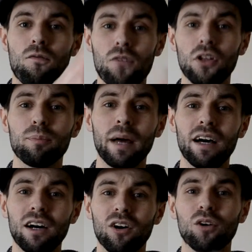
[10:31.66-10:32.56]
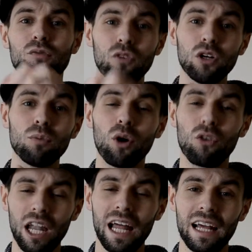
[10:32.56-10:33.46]
feel better or feel
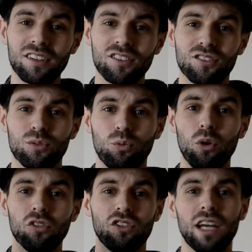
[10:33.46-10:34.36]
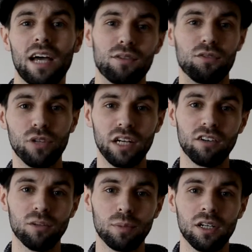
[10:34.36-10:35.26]
more relaxed once you're having a
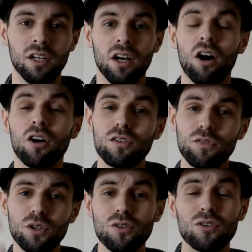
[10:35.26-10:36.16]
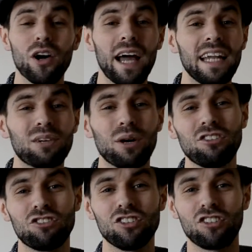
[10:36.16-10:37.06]
flare-up. Or if you have got any
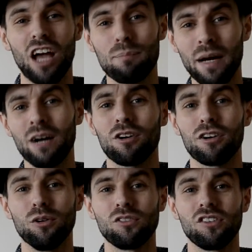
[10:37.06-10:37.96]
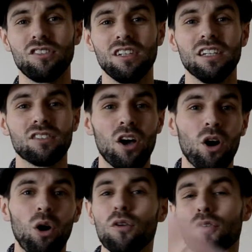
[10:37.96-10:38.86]
questions about Crohn's disease,
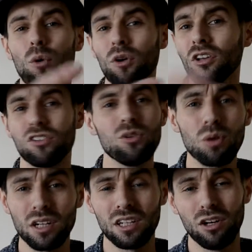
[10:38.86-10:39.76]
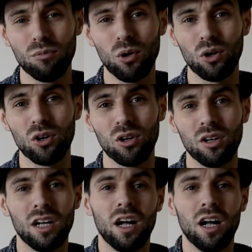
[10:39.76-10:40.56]
or if you do want to know more,